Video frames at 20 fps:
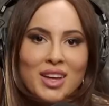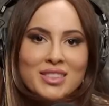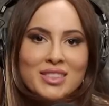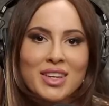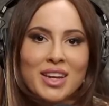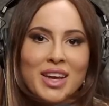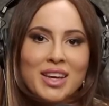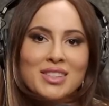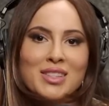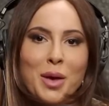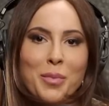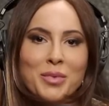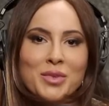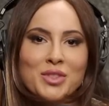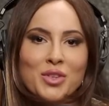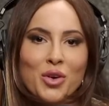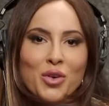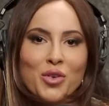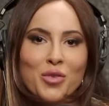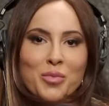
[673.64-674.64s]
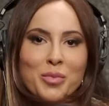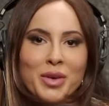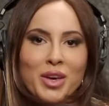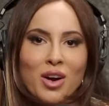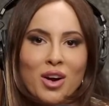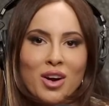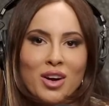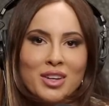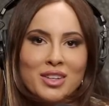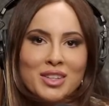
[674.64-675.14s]
Today's episode of
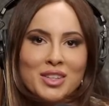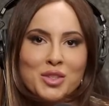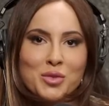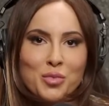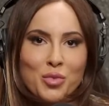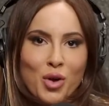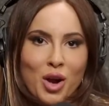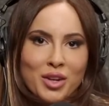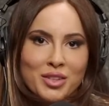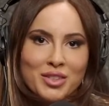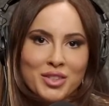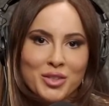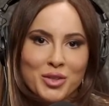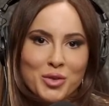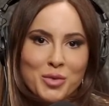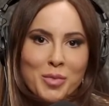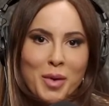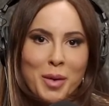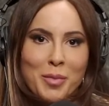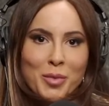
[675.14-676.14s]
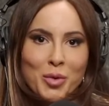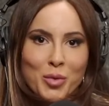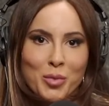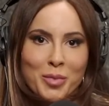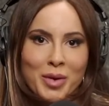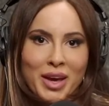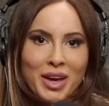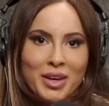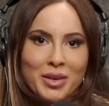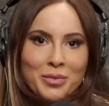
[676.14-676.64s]
Beyond is brought to you by
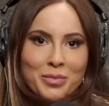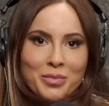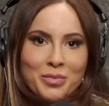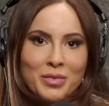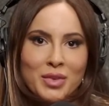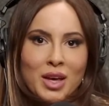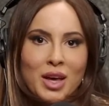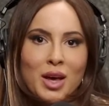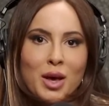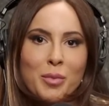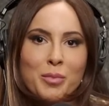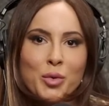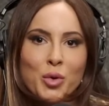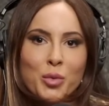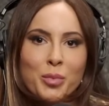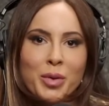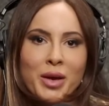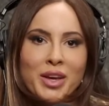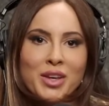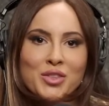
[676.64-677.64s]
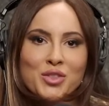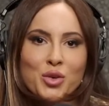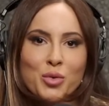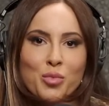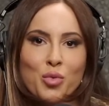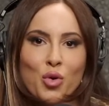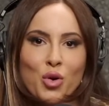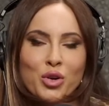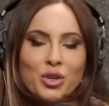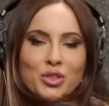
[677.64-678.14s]
MoonPay. MoonPay is your
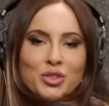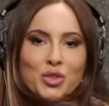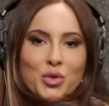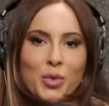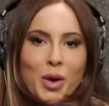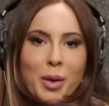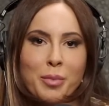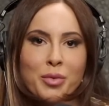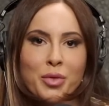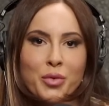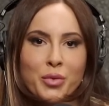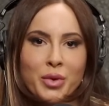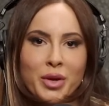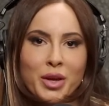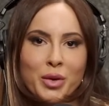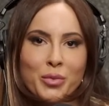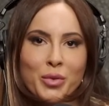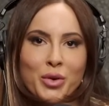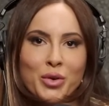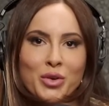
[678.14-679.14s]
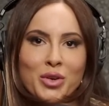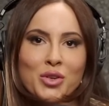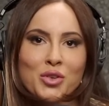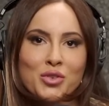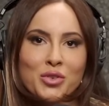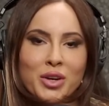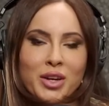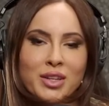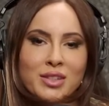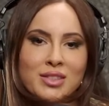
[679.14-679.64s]
portal to Web3 where you can
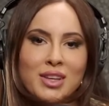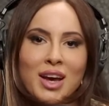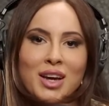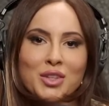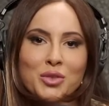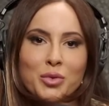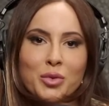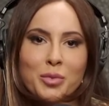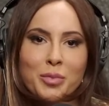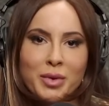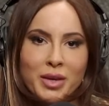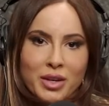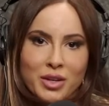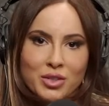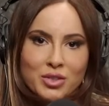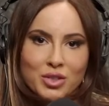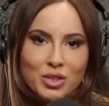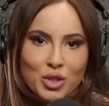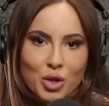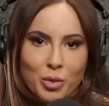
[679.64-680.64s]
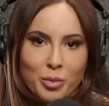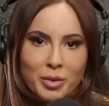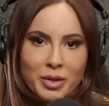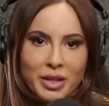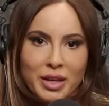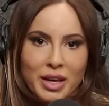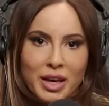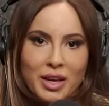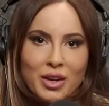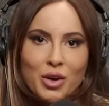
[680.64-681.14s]
transact with peers
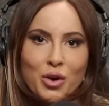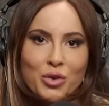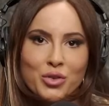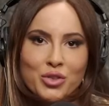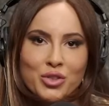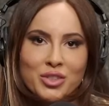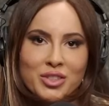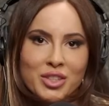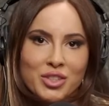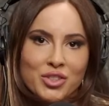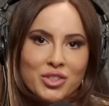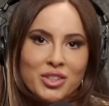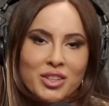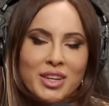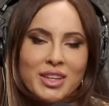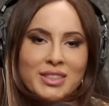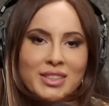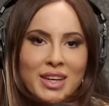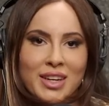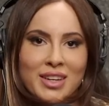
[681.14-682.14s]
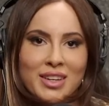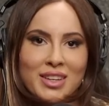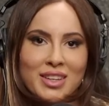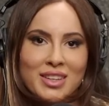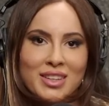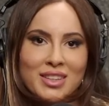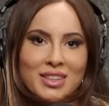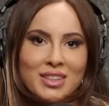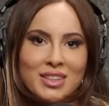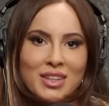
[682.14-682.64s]
globally and own your digital
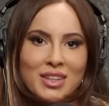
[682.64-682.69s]
identity.